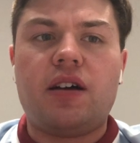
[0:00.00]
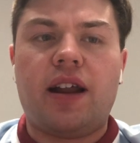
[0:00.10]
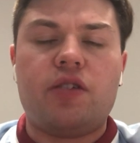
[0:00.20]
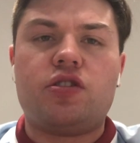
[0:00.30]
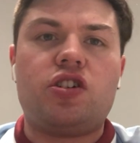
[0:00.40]

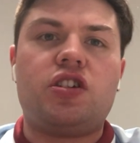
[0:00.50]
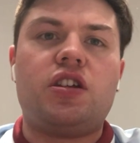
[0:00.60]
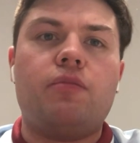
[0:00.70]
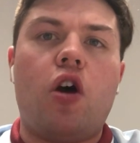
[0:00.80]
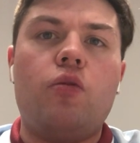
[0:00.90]
And it was just
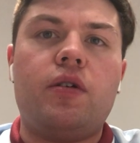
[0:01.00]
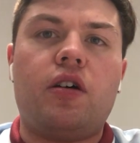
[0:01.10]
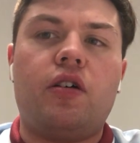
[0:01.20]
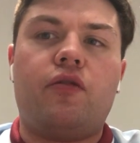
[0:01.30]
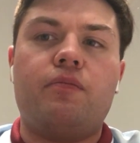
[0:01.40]
a
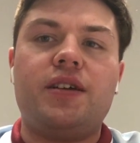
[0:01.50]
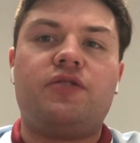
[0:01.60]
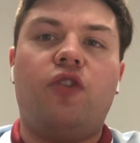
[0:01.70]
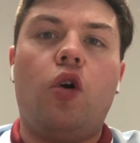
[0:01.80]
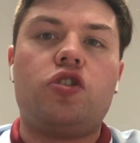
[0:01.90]
moment of
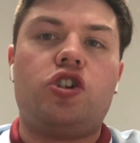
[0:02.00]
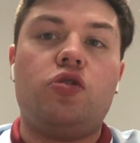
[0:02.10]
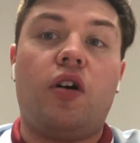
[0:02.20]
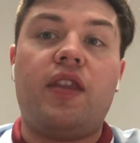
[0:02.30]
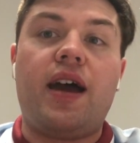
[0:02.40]

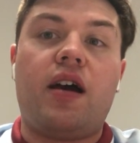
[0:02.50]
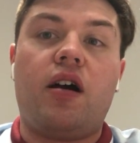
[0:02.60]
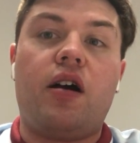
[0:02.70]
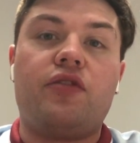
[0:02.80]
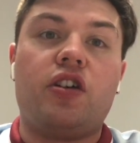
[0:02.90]
misfortune on their
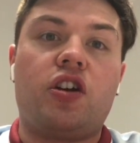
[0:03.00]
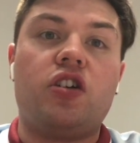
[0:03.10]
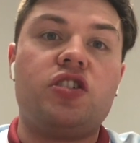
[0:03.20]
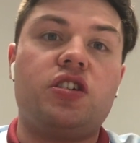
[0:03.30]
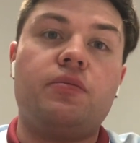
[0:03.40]
half that
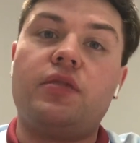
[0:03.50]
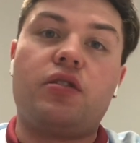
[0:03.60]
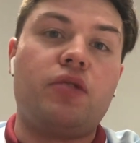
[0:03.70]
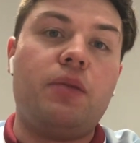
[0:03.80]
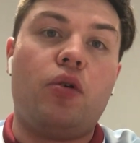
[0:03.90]
cost them the
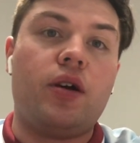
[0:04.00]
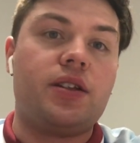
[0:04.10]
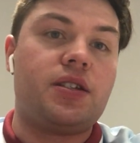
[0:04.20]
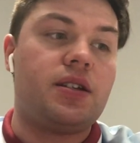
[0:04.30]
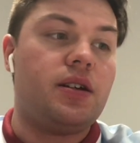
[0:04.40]
3
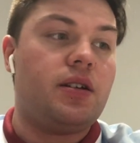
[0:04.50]
points.